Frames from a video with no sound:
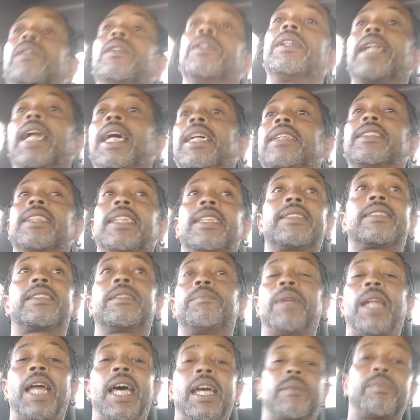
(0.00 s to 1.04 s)
Not just the
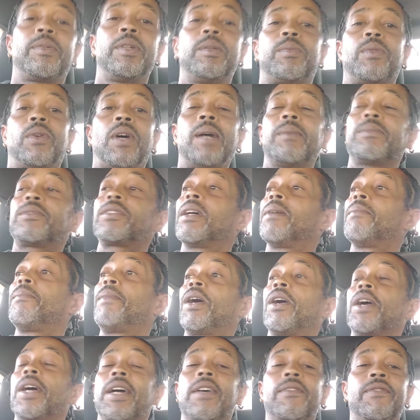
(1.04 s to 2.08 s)
black people. I'm talking
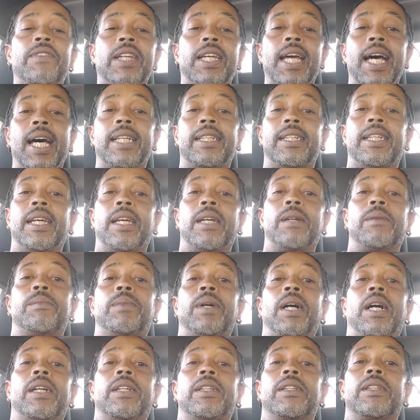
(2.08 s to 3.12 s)
about every goddamn
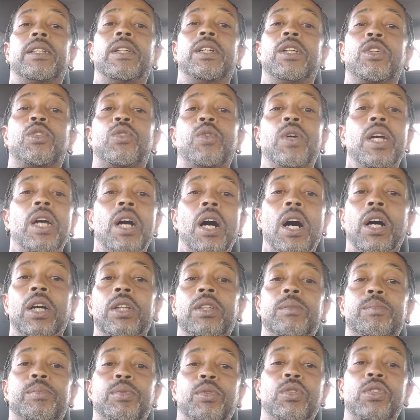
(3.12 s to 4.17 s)
body. Quit all
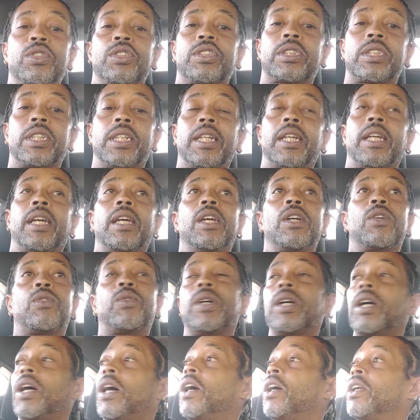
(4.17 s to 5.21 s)
the bullshit.
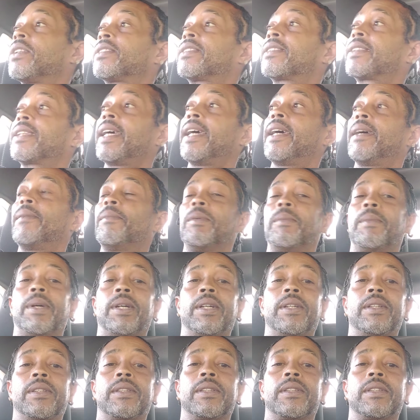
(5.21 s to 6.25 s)
Quit all the scamming,
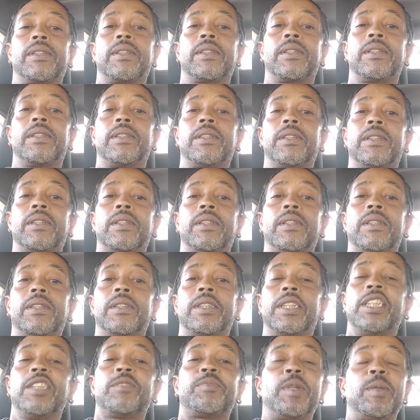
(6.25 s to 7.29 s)
man.
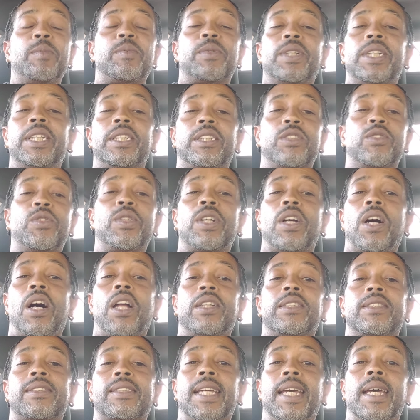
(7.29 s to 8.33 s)
These people need to quit all
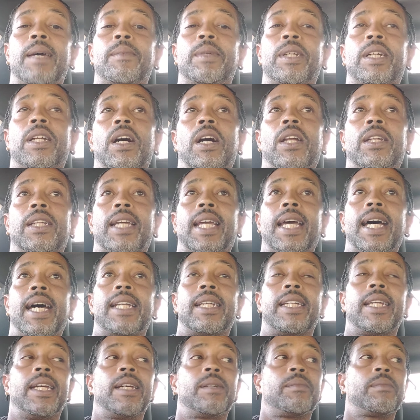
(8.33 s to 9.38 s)
the scamming and all the
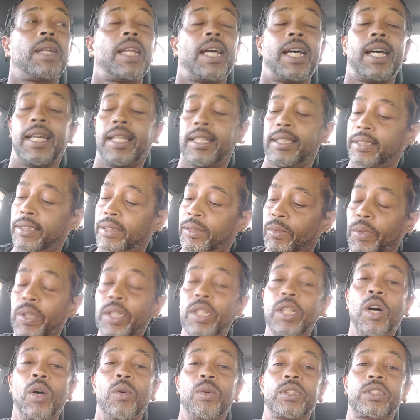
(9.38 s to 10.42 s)
goddamn lies. We
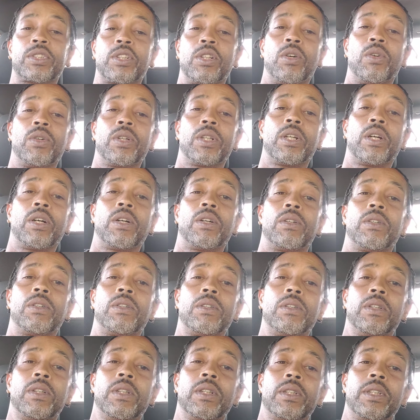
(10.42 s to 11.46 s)
know what's going on.
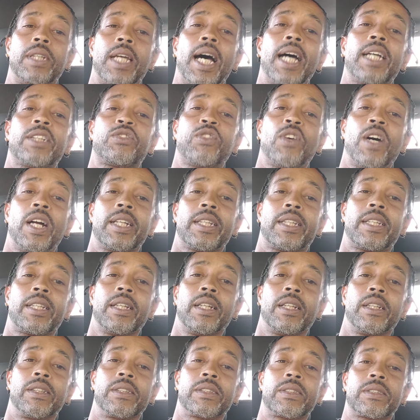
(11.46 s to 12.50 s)
Y'all trying to
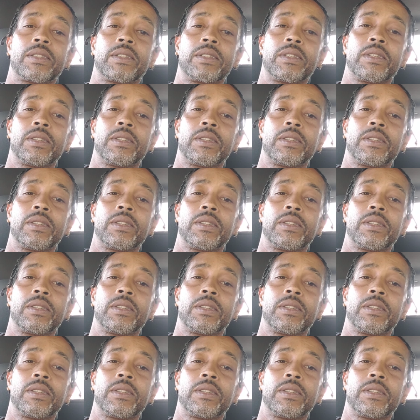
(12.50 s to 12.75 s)
kill us.